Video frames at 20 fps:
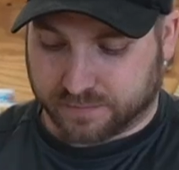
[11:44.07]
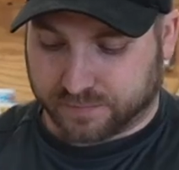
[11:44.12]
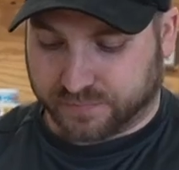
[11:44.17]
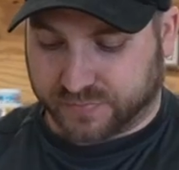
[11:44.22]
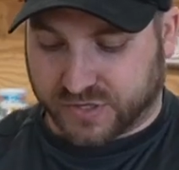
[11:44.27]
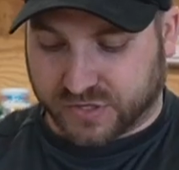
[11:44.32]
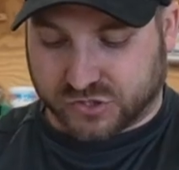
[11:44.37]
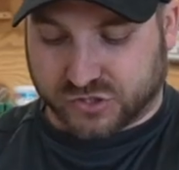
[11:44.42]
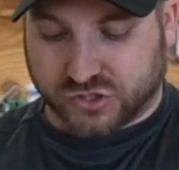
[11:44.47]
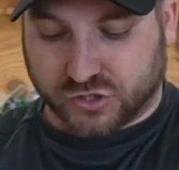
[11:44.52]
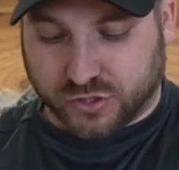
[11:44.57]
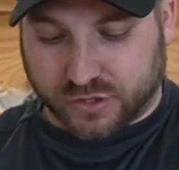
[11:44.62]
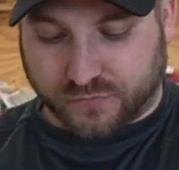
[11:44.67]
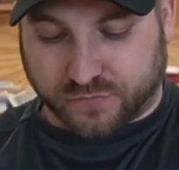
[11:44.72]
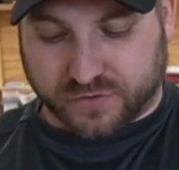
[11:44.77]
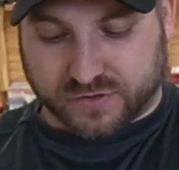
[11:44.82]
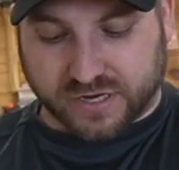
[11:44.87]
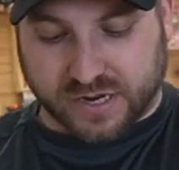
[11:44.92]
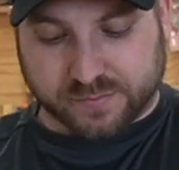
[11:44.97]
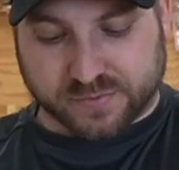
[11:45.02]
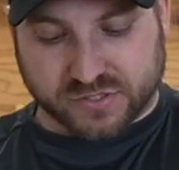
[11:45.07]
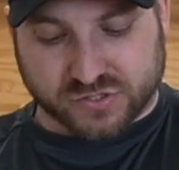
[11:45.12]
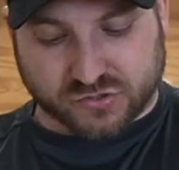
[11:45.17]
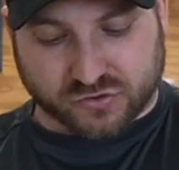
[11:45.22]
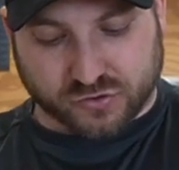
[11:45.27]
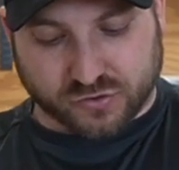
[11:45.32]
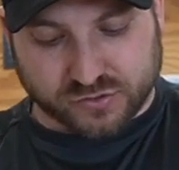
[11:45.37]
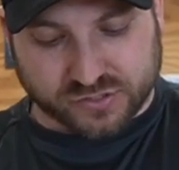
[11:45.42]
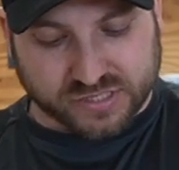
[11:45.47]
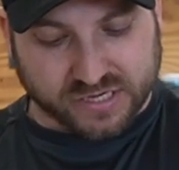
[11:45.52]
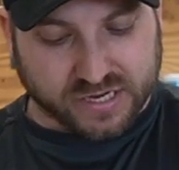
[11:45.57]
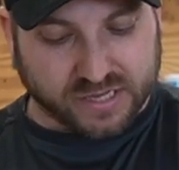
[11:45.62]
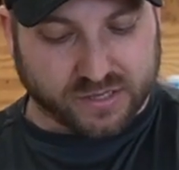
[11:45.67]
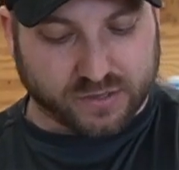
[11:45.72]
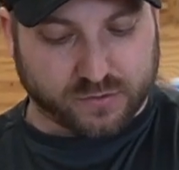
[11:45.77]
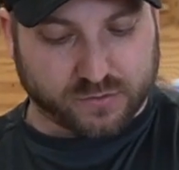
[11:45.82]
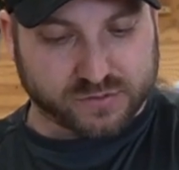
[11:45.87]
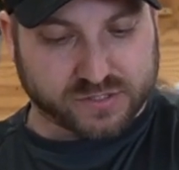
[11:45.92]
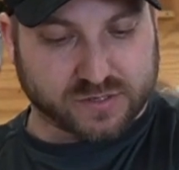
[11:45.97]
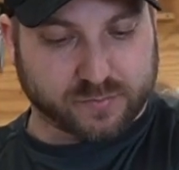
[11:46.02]
There's two different types of screws that I
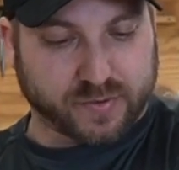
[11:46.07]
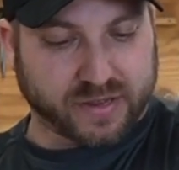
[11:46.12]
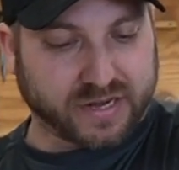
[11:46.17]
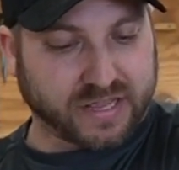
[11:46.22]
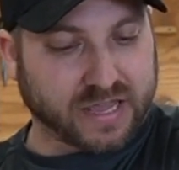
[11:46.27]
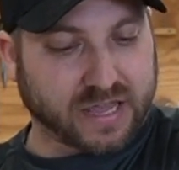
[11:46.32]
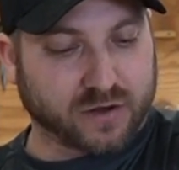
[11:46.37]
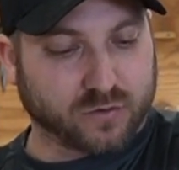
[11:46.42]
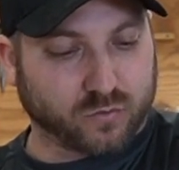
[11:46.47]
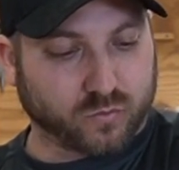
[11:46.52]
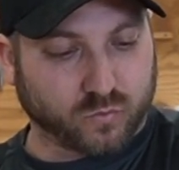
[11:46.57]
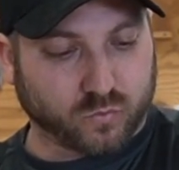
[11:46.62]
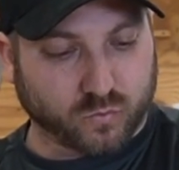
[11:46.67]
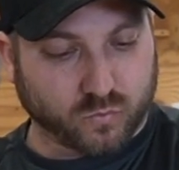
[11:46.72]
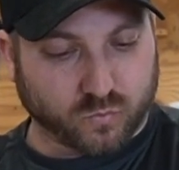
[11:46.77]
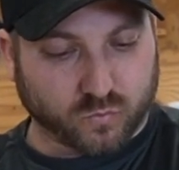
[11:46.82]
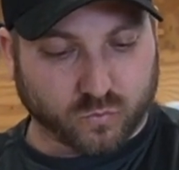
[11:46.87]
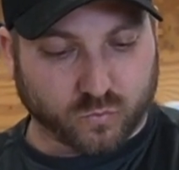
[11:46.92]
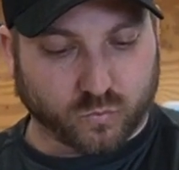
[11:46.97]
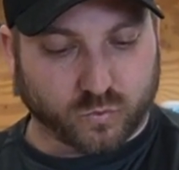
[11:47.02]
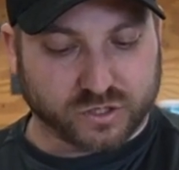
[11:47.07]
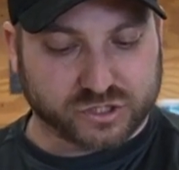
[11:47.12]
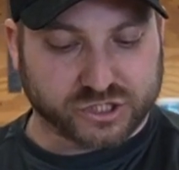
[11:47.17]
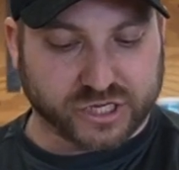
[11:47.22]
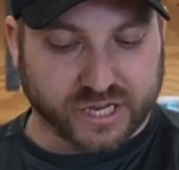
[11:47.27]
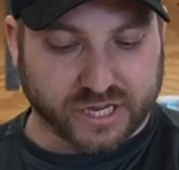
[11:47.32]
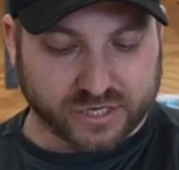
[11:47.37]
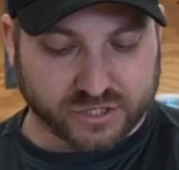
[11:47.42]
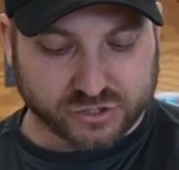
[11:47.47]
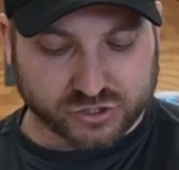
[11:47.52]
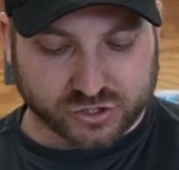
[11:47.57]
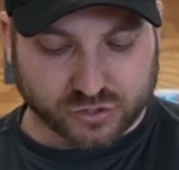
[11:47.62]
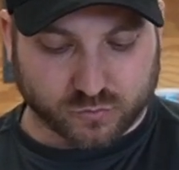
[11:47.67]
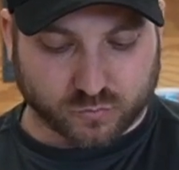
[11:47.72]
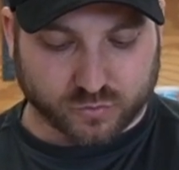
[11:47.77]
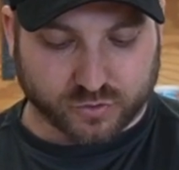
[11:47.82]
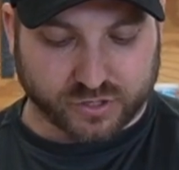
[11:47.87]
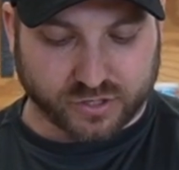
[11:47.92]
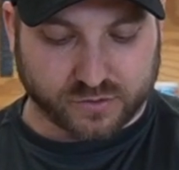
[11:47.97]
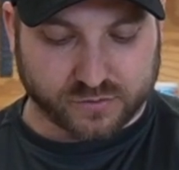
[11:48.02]
use depending on which hinge
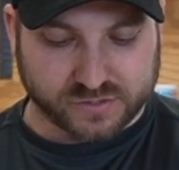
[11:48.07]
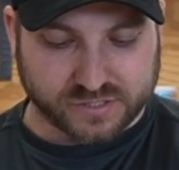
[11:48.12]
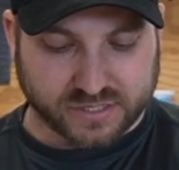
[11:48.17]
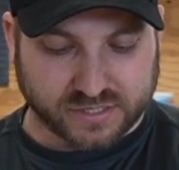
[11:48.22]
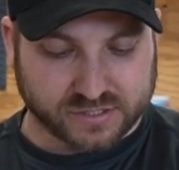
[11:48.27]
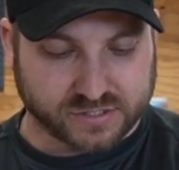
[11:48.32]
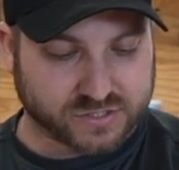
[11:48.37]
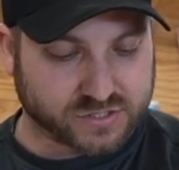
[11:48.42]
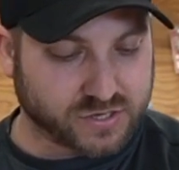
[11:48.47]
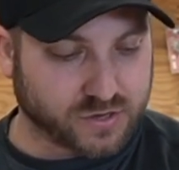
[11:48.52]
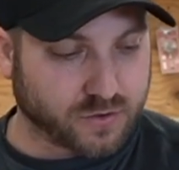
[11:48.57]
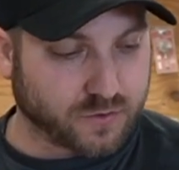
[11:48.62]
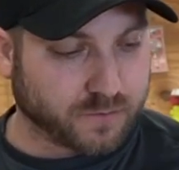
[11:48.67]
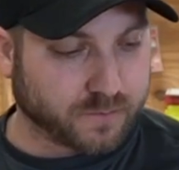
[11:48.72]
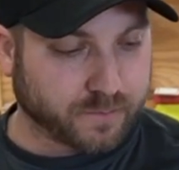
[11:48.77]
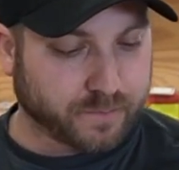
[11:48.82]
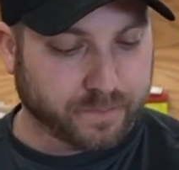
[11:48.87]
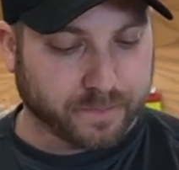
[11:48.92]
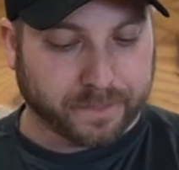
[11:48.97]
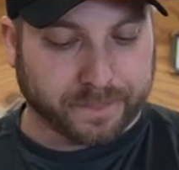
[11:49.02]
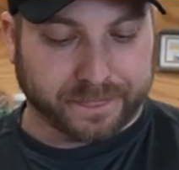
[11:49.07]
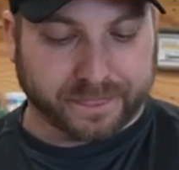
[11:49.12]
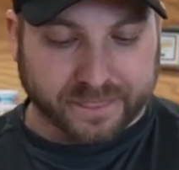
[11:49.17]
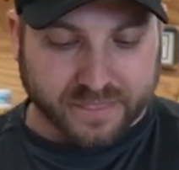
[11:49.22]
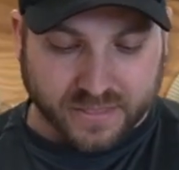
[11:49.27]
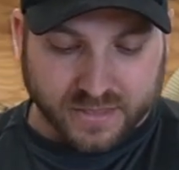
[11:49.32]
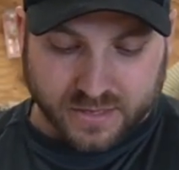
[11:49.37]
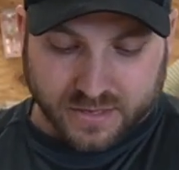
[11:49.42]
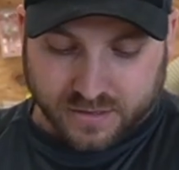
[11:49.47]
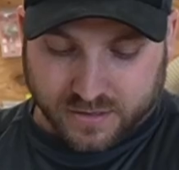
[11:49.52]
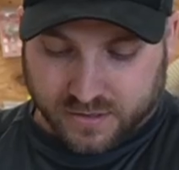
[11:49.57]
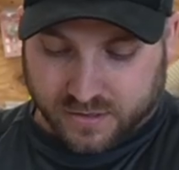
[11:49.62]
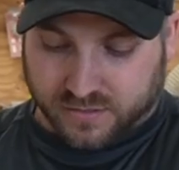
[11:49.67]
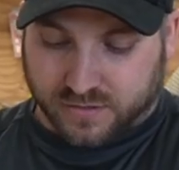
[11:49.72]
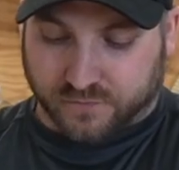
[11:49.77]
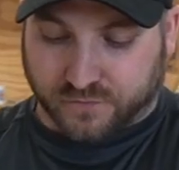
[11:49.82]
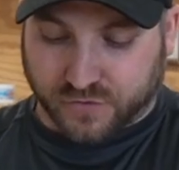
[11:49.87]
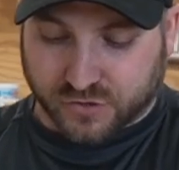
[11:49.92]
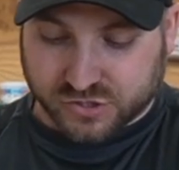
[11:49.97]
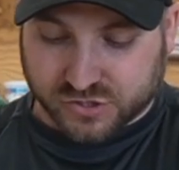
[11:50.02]
we're using. So
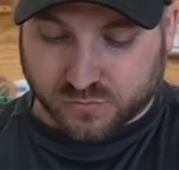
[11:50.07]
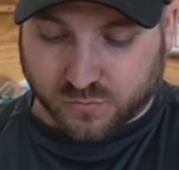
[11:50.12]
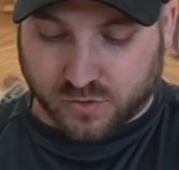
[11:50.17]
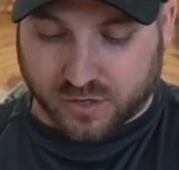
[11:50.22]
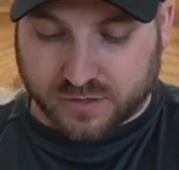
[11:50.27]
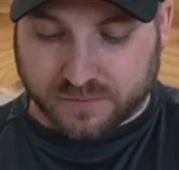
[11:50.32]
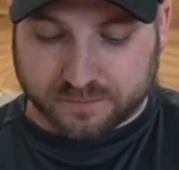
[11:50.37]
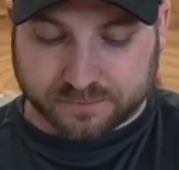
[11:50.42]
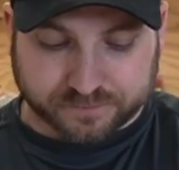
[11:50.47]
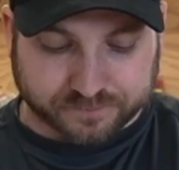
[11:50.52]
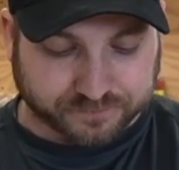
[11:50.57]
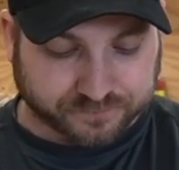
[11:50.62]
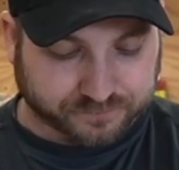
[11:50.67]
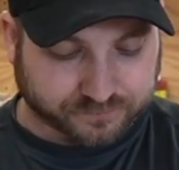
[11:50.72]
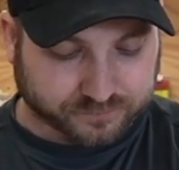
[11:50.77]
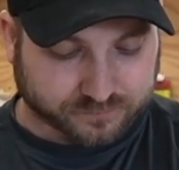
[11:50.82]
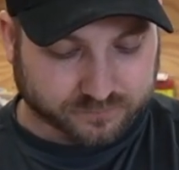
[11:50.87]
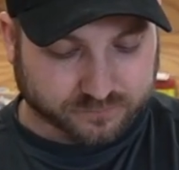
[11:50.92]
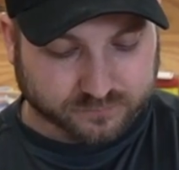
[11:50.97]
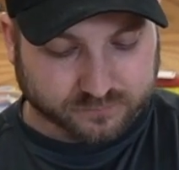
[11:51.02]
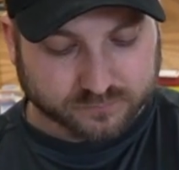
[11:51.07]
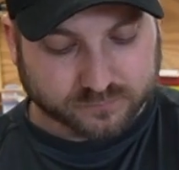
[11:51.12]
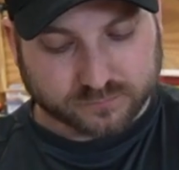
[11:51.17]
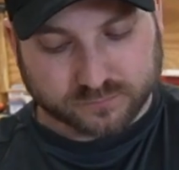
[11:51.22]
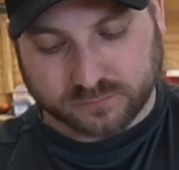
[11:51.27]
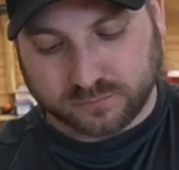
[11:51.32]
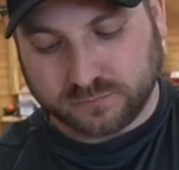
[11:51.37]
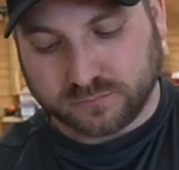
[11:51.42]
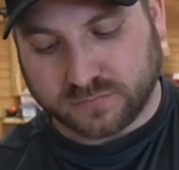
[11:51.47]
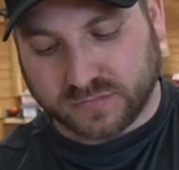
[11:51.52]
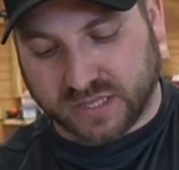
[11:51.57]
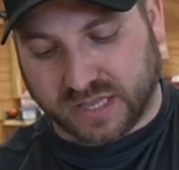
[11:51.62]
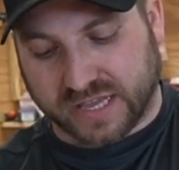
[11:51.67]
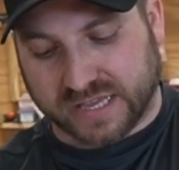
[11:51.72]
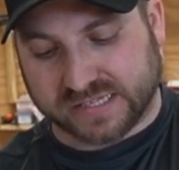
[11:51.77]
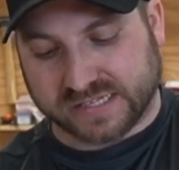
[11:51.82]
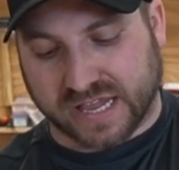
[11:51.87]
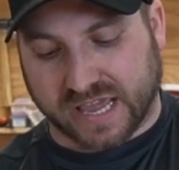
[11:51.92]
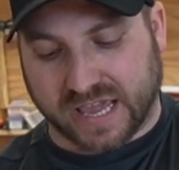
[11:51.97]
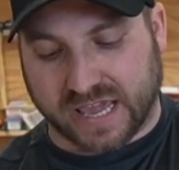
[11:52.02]
the first one
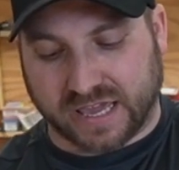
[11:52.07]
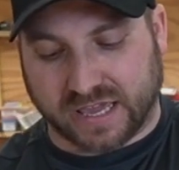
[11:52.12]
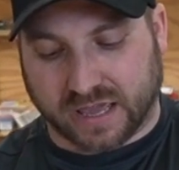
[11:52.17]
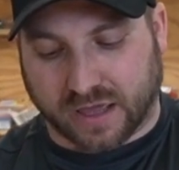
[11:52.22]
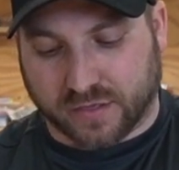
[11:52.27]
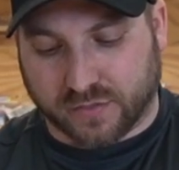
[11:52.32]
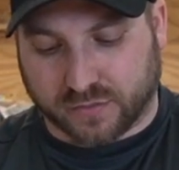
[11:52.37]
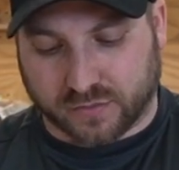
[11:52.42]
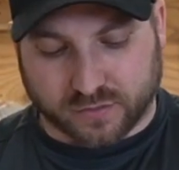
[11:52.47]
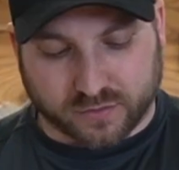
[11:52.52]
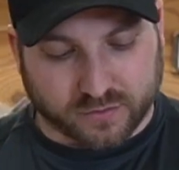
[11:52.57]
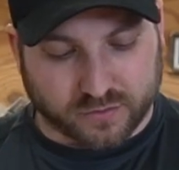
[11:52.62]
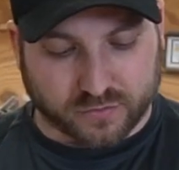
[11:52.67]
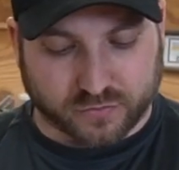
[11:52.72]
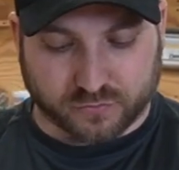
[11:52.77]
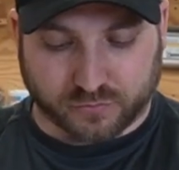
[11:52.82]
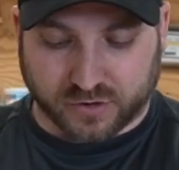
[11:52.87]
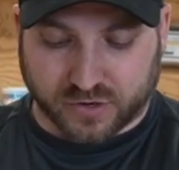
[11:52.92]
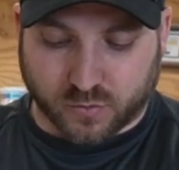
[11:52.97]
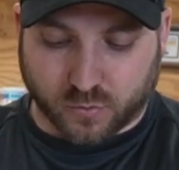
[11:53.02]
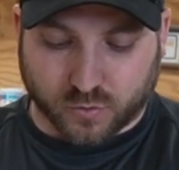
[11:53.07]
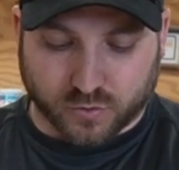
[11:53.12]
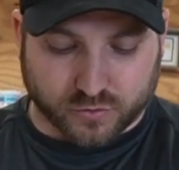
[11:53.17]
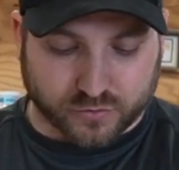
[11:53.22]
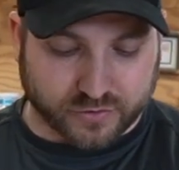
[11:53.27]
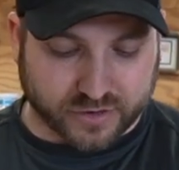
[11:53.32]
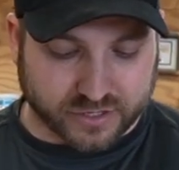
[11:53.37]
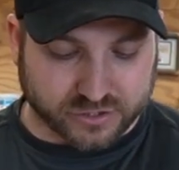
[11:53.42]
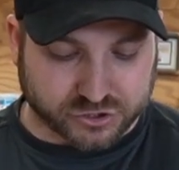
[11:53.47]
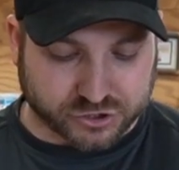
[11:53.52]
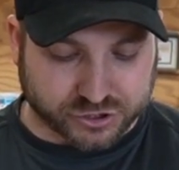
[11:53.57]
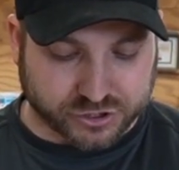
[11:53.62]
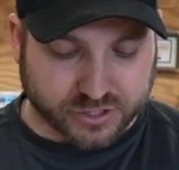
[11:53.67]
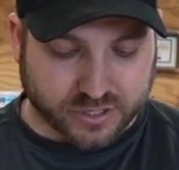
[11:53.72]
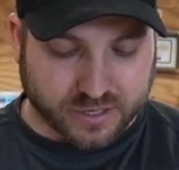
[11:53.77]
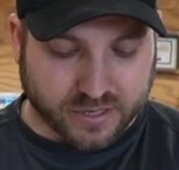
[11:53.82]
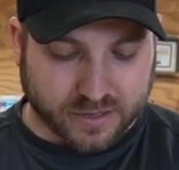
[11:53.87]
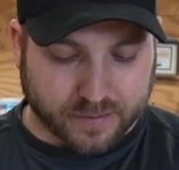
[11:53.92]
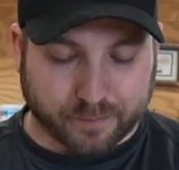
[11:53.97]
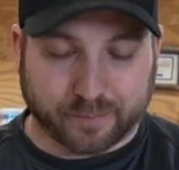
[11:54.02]
is a 3/4 inch
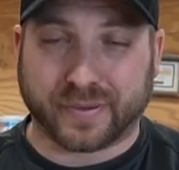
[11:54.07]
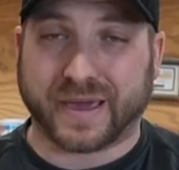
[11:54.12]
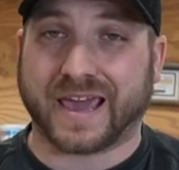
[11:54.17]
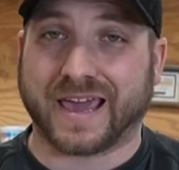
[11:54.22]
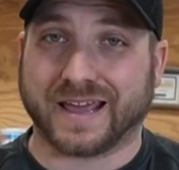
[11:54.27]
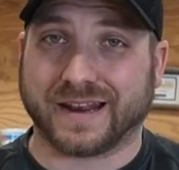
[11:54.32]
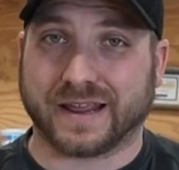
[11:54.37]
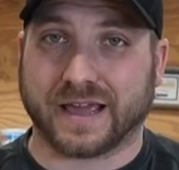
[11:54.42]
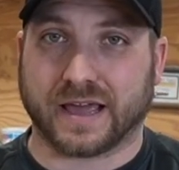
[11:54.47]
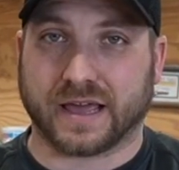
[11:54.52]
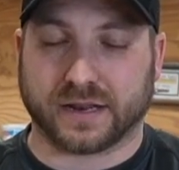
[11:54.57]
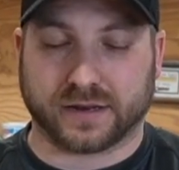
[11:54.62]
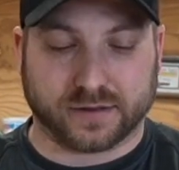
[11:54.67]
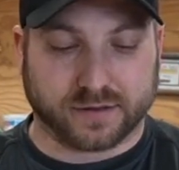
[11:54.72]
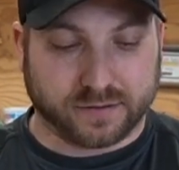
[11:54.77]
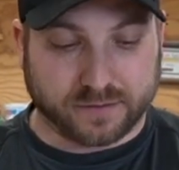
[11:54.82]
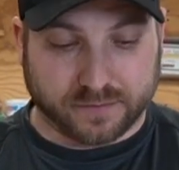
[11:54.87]
pan head.